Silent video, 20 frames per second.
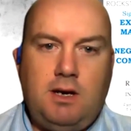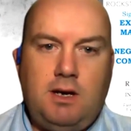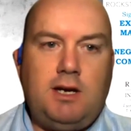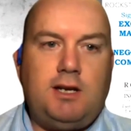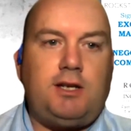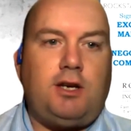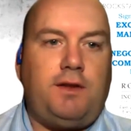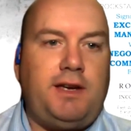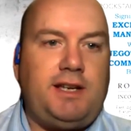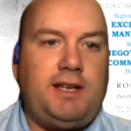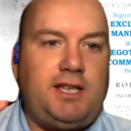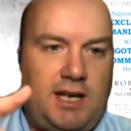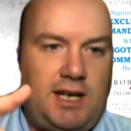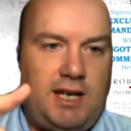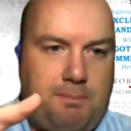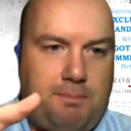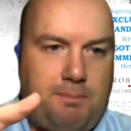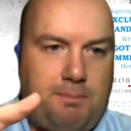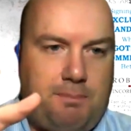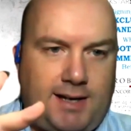So there's
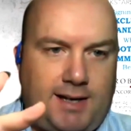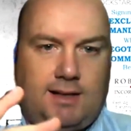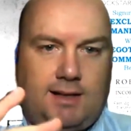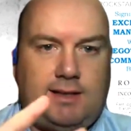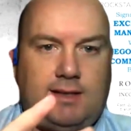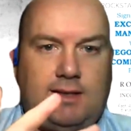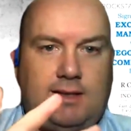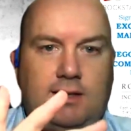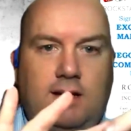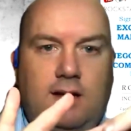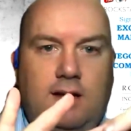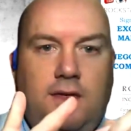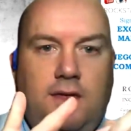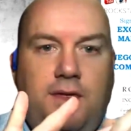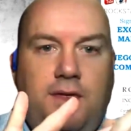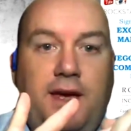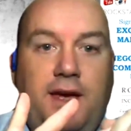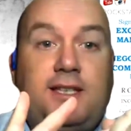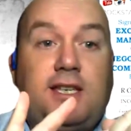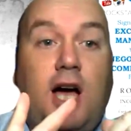3 prices.
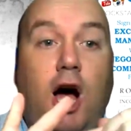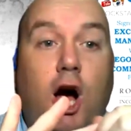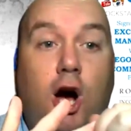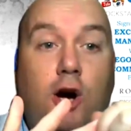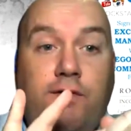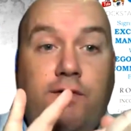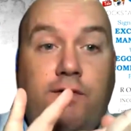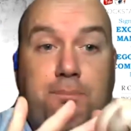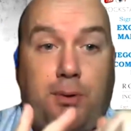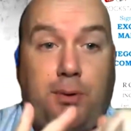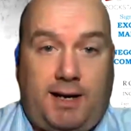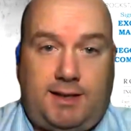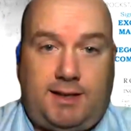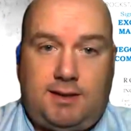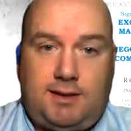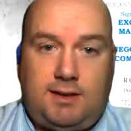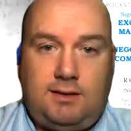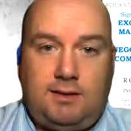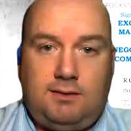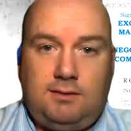There's
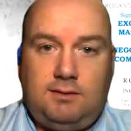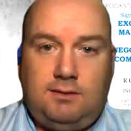overpriced,